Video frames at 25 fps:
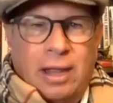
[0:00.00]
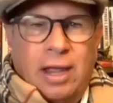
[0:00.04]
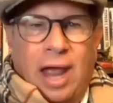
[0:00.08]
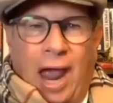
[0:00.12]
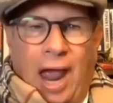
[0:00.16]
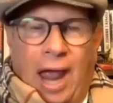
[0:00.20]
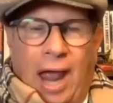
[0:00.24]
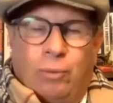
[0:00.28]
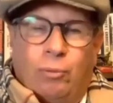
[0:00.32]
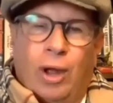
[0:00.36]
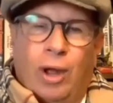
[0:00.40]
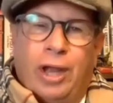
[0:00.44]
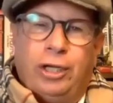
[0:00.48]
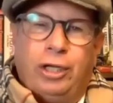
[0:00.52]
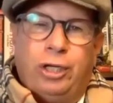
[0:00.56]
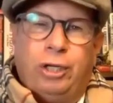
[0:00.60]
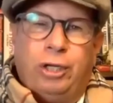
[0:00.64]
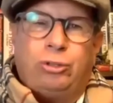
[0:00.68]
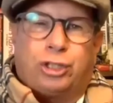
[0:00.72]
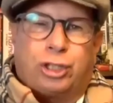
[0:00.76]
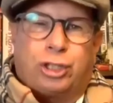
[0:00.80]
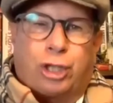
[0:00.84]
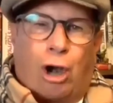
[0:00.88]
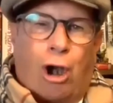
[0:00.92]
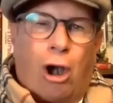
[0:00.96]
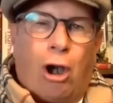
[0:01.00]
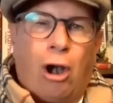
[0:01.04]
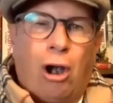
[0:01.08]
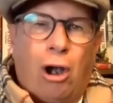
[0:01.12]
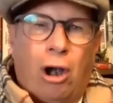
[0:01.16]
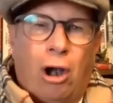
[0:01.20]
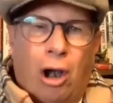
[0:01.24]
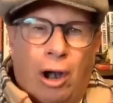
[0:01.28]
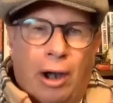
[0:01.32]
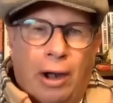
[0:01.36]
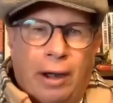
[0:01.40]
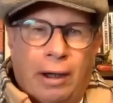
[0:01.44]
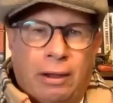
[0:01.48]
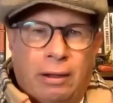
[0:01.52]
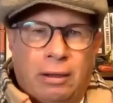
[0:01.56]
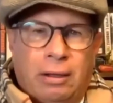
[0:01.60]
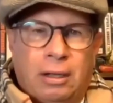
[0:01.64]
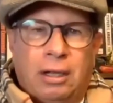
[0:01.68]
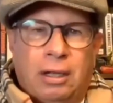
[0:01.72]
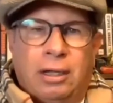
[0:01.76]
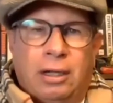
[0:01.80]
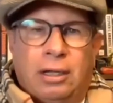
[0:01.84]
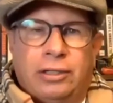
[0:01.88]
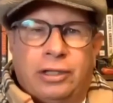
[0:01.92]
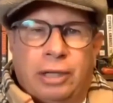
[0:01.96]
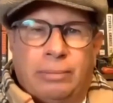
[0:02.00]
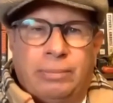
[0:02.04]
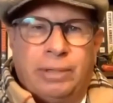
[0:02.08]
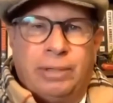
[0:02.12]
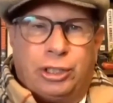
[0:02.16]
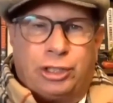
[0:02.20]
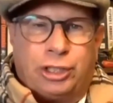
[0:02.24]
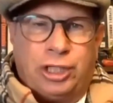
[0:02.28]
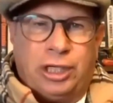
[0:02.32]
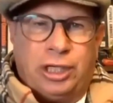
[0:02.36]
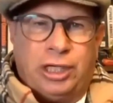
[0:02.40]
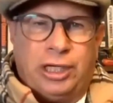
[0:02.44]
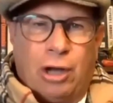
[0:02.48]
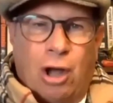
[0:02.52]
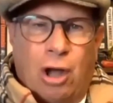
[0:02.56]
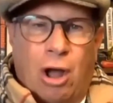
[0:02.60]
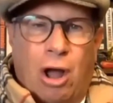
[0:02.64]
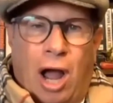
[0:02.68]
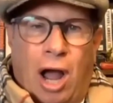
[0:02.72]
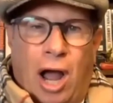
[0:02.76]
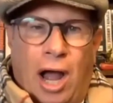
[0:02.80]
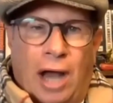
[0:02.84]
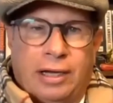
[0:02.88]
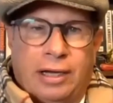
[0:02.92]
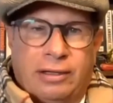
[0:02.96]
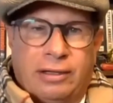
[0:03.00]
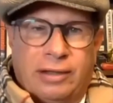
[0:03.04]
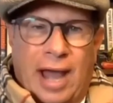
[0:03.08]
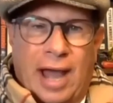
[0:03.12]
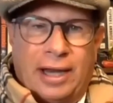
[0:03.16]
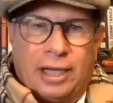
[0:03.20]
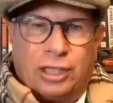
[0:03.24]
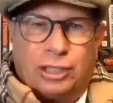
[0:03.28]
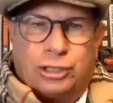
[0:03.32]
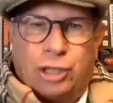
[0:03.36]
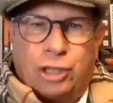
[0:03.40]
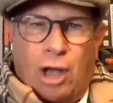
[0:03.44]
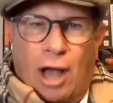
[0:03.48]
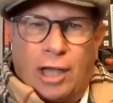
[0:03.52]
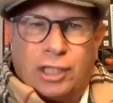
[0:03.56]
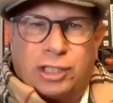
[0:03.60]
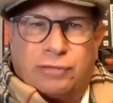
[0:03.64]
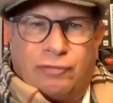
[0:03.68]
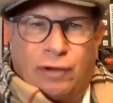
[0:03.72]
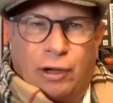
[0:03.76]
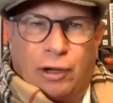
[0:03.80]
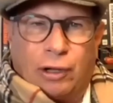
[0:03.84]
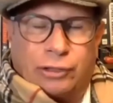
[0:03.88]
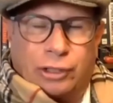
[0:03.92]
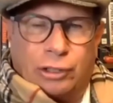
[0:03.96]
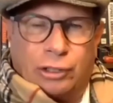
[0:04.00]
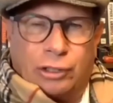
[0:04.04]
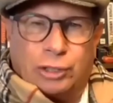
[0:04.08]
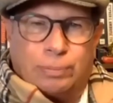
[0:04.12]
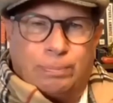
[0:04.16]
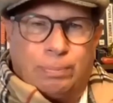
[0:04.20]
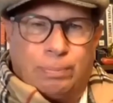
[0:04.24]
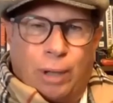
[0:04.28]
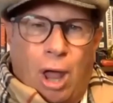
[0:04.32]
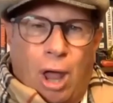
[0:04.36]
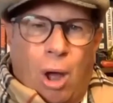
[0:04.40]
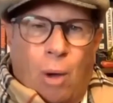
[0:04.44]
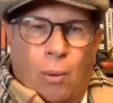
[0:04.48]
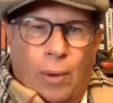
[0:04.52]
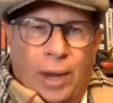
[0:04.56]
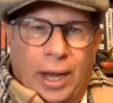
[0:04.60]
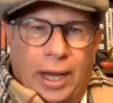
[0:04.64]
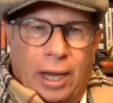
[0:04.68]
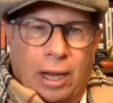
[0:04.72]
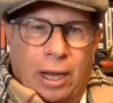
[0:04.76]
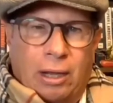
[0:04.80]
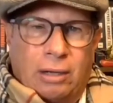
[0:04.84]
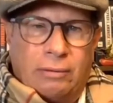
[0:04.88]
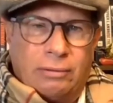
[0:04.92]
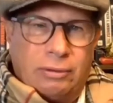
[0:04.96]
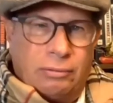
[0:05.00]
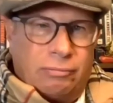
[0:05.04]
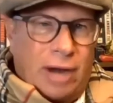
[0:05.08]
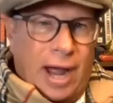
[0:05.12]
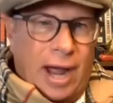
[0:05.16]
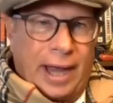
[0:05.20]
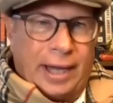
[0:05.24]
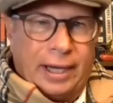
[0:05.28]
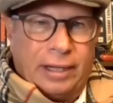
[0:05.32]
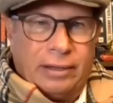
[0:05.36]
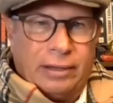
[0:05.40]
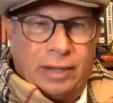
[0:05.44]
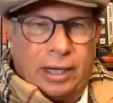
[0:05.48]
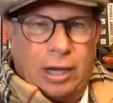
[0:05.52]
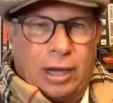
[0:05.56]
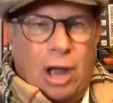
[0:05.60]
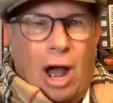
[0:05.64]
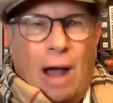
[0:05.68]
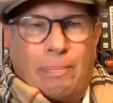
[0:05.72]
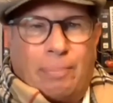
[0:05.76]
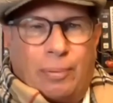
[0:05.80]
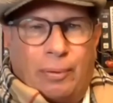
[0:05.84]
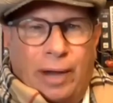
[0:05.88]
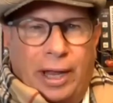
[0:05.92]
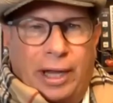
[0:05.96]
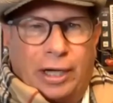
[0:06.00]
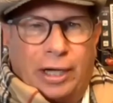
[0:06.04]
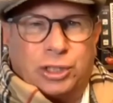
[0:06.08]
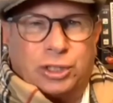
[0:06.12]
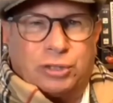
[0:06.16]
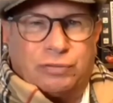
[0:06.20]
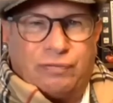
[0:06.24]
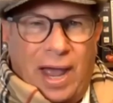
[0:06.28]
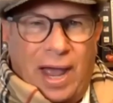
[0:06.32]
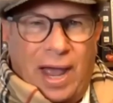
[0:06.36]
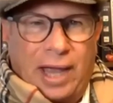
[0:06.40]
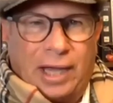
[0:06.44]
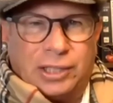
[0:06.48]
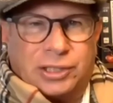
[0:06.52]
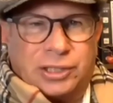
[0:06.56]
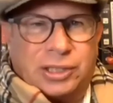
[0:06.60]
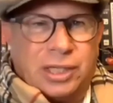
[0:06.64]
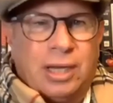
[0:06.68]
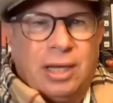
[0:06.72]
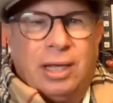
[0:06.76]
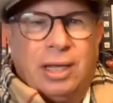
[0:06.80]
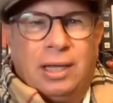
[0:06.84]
And when you turn the machine on and that exhaust filter is blowing right into the operator's face,